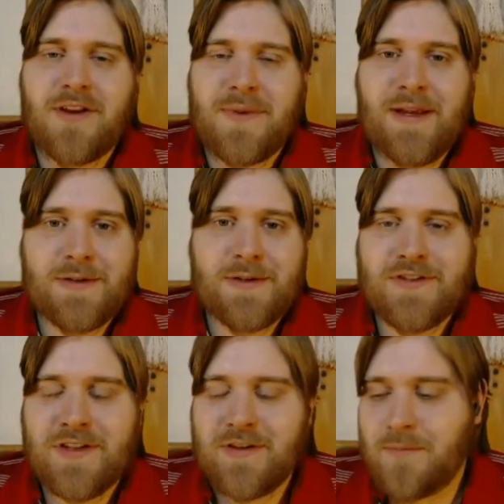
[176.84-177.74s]
to be
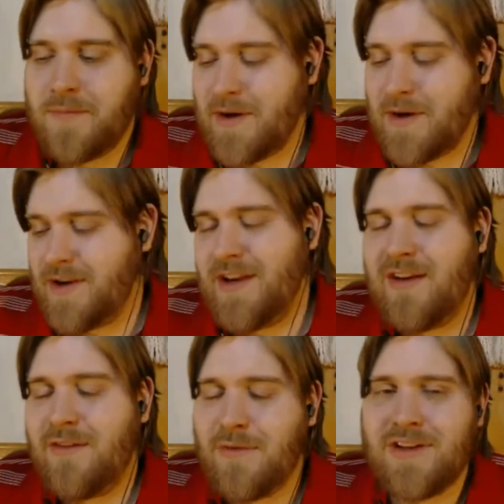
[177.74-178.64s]
interesting, but
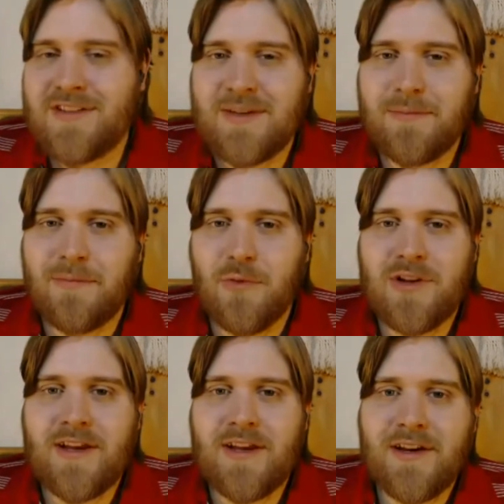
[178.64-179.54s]
it really seemed more
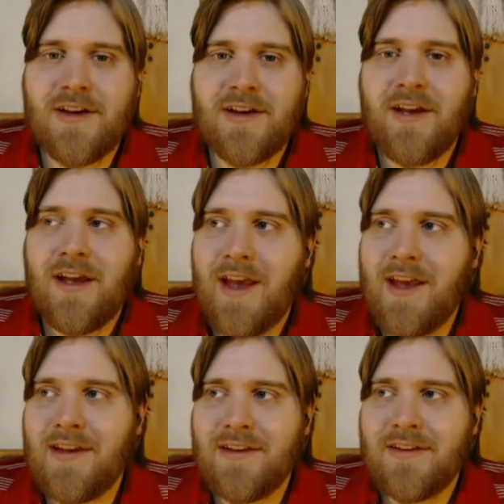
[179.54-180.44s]
like a,
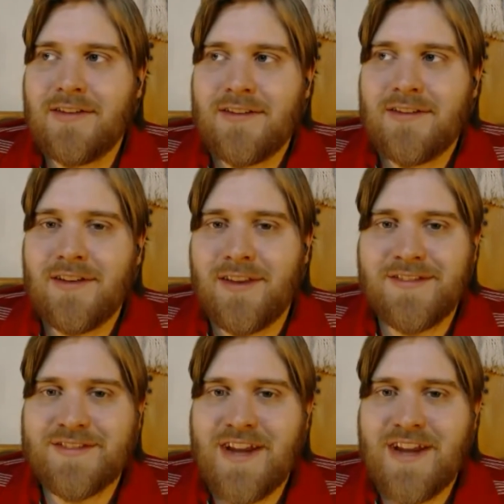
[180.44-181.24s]
hey, this is an